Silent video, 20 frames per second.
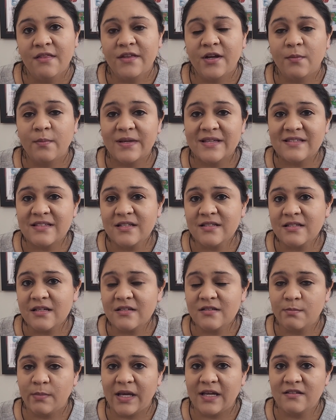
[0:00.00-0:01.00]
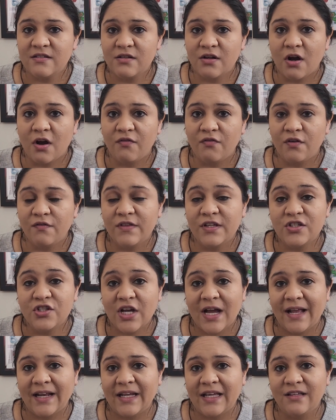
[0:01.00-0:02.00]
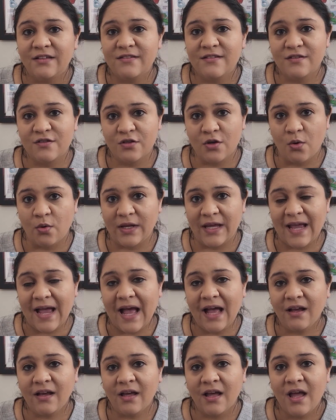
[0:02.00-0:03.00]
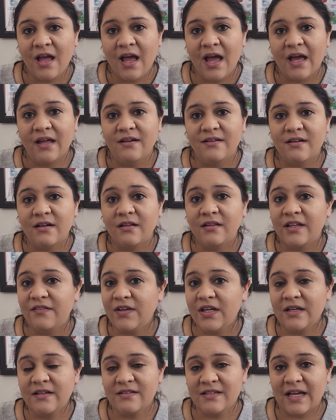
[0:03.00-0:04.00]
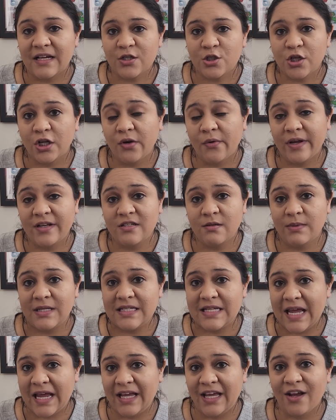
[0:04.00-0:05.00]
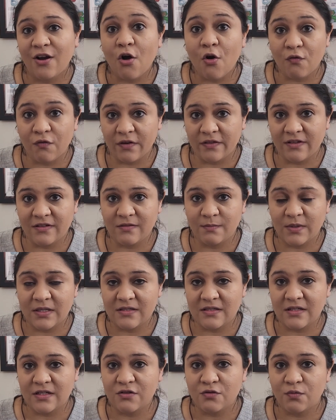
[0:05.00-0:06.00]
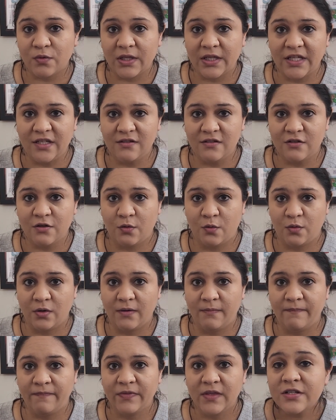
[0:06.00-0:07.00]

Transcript: Their business is based off of the Chinese zodiac, and Olivia is actually going to be taking over this business really soon.